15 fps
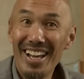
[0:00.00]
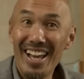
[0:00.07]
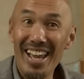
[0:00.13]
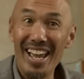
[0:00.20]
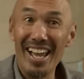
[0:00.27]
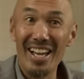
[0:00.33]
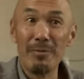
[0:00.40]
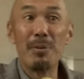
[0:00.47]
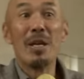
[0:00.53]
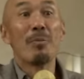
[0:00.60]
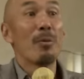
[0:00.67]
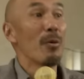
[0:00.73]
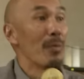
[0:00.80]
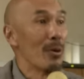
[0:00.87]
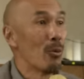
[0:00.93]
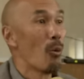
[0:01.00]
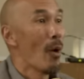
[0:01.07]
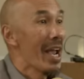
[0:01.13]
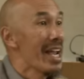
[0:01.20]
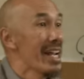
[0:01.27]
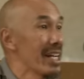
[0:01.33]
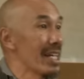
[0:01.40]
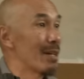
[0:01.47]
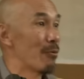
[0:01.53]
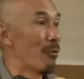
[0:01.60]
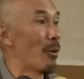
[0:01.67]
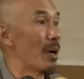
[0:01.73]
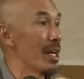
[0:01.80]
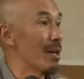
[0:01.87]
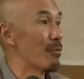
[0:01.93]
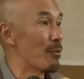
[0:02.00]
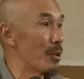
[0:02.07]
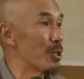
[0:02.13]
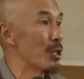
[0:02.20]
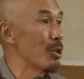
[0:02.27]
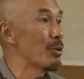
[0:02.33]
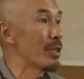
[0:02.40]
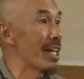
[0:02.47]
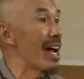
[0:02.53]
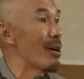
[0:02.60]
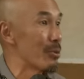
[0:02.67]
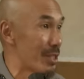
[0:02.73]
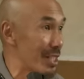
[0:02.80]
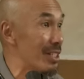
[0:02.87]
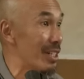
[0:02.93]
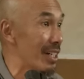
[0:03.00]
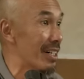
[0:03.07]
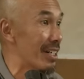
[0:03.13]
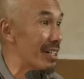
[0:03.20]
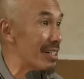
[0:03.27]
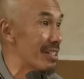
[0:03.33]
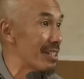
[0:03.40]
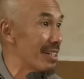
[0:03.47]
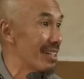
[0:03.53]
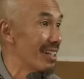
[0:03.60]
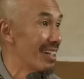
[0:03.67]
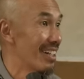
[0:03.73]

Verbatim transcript: And people have been waiting for him for 2,000 years.